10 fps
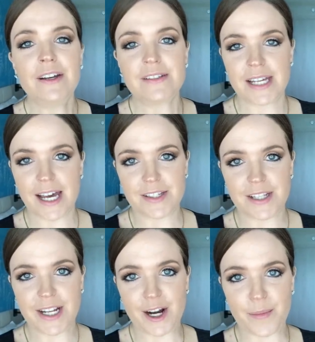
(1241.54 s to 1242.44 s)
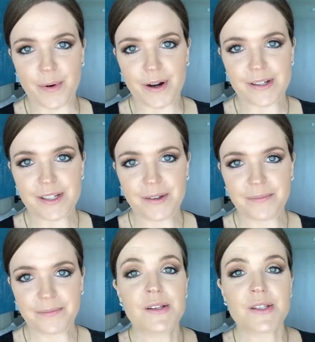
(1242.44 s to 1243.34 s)
to head to the airport.
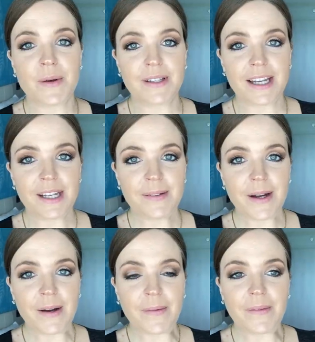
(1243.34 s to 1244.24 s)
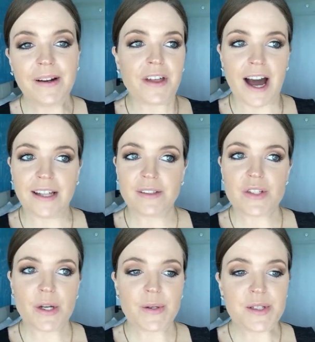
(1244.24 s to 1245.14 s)
So I'll let you know, the
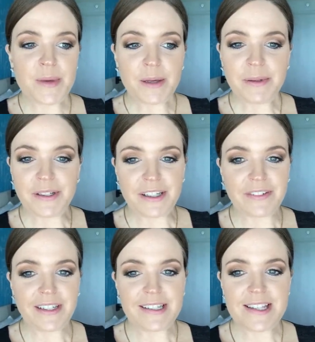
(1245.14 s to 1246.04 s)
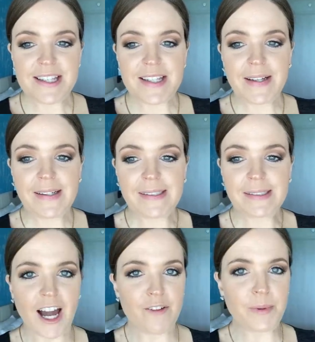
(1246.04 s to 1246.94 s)
islands always make me nervous.
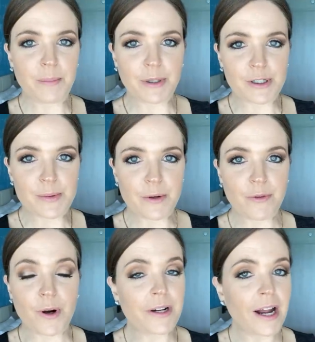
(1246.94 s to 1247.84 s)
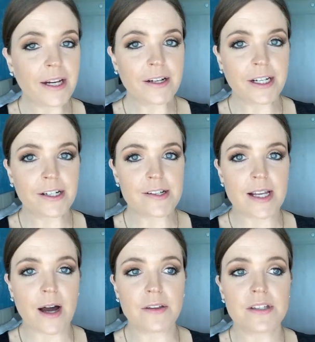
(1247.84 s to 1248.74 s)
I've been burned before, not here in
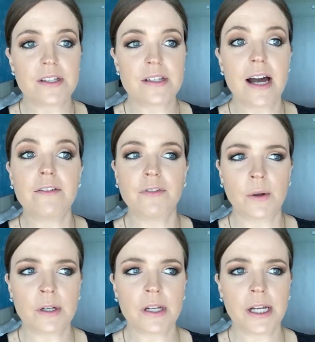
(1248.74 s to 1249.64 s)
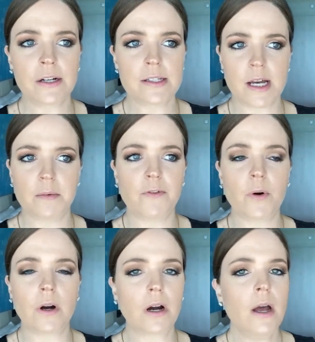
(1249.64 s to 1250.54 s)
Curacao. This is, I've flown into Curacao
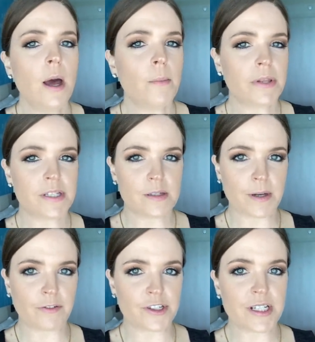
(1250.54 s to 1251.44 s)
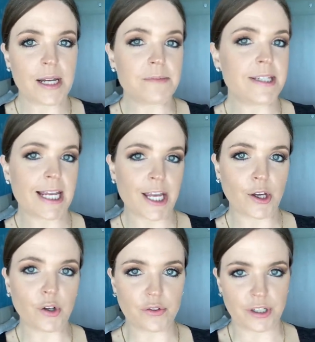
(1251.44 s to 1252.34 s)
before, but this is my first time staying
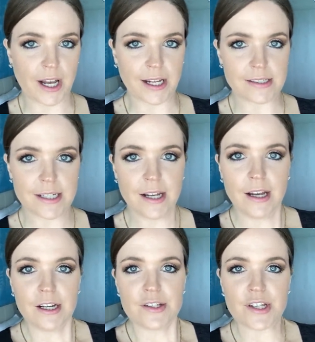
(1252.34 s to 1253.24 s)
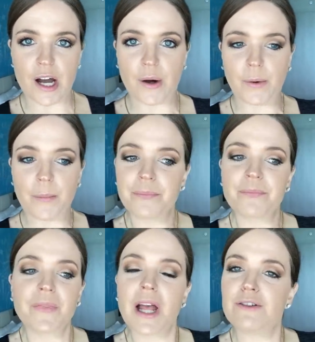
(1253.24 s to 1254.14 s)
overnight. So
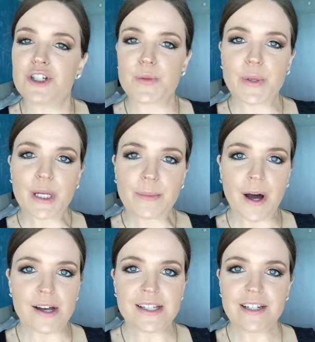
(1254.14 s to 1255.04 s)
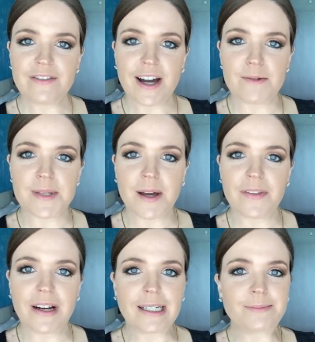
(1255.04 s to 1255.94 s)
just putting positive vibes out
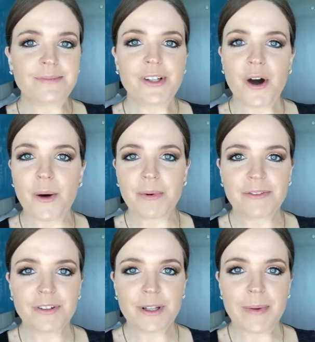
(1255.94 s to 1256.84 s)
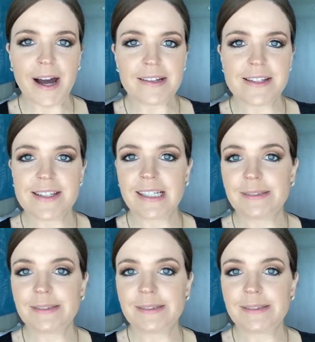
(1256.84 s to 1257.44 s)
there, hoping for the best,